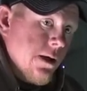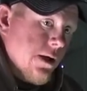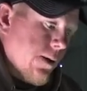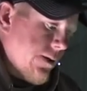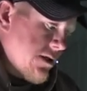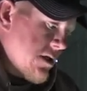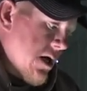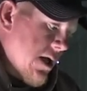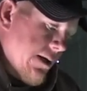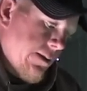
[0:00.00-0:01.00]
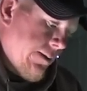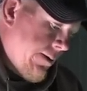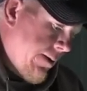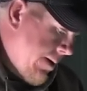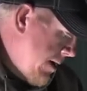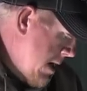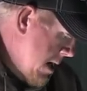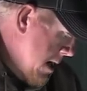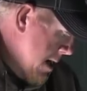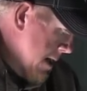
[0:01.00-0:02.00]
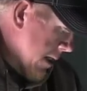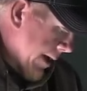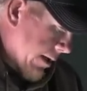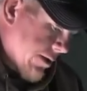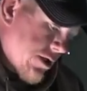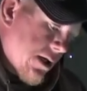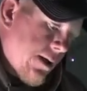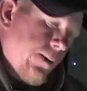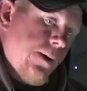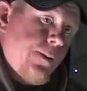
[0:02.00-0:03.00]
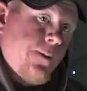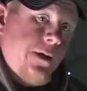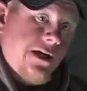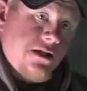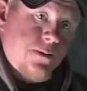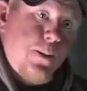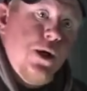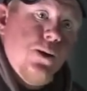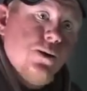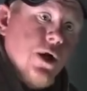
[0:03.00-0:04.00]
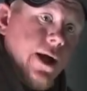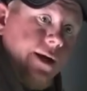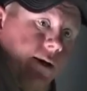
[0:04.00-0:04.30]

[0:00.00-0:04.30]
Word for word: You know, it's not like you're sitting there ripping a big spoon trying